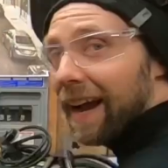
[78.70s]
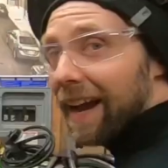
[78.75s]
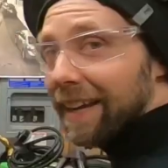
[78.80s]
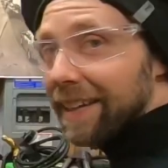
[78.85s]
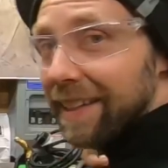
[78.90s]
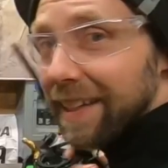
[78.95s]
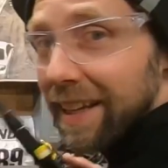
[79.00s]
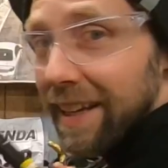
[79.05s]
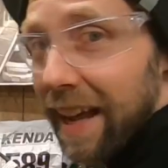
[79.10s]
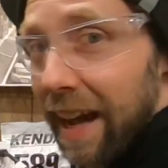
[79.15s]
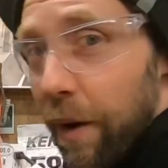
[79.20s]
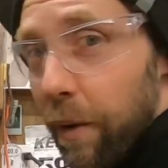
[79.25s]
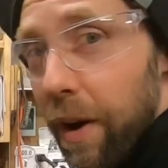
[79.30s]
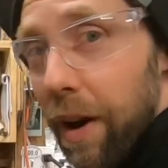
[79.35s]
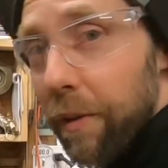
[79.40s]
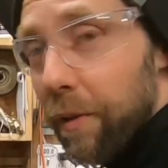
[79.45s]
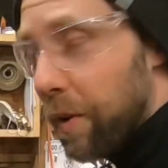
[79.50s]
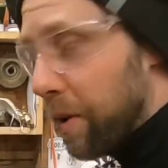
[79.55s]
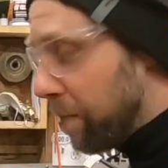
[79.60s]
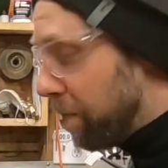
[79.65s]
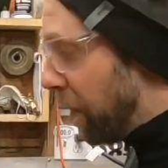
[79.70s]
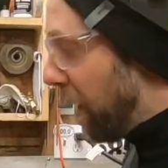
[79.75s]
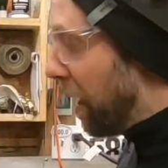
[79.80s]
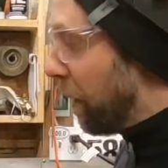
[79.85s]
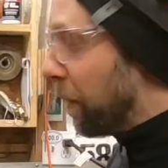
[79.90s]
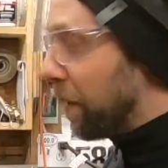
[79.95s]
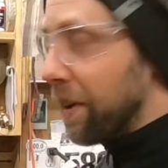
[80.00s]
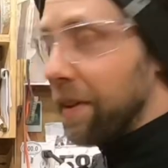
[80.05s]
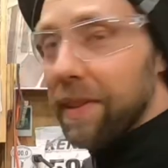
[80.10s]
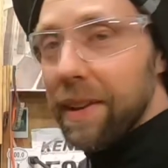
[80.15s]
I did, however, buy
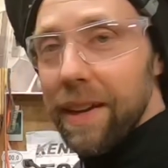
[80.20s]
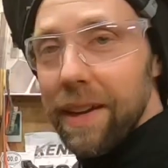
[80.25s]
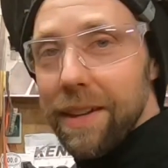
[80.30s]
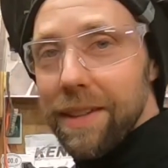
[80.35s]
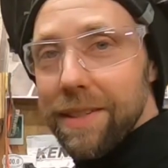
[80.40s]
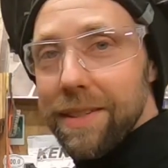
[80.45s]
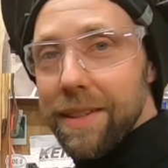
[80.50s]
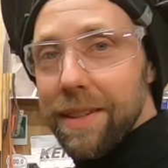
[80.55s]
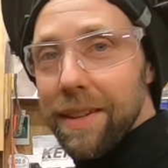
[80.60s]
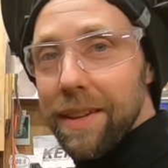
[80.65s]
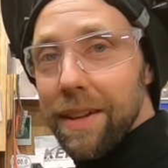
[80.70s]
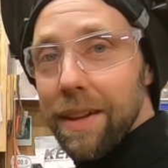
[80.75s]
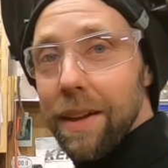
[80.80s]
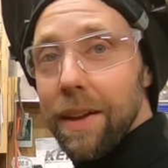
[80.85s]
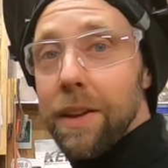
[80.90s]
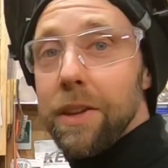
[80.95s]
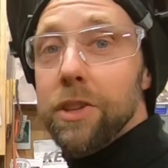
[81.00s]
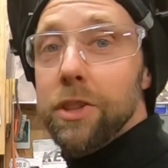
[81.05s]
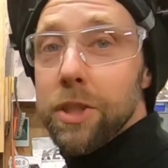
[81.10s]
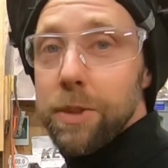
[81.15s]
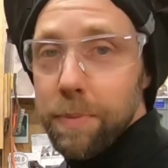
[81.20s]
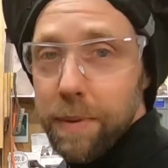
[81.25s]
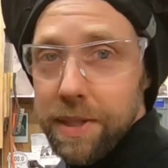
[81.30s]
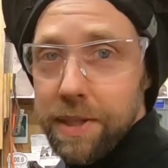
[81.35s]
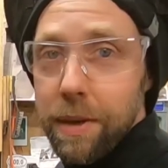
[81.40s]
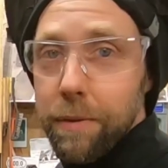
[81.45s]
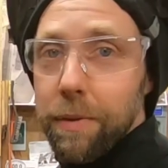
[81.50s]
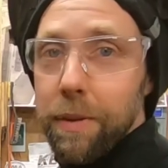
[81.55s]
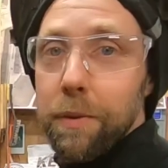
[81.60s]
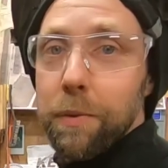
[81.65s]
one of these
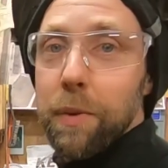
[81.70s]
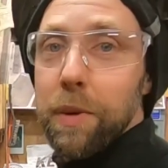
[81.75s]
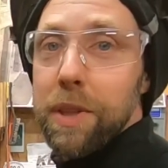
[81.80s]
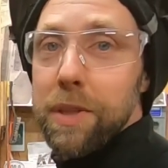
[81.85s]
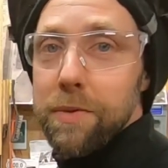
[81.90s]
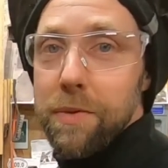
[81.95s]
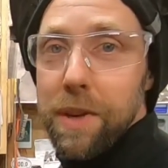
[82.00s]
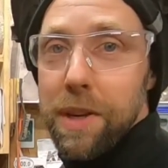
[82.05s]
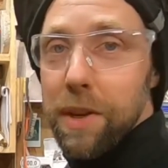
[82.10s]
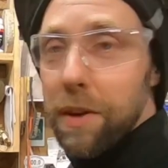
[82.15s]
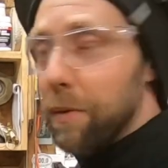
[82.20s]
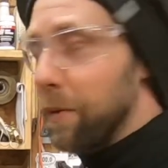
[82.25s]
specifically for this video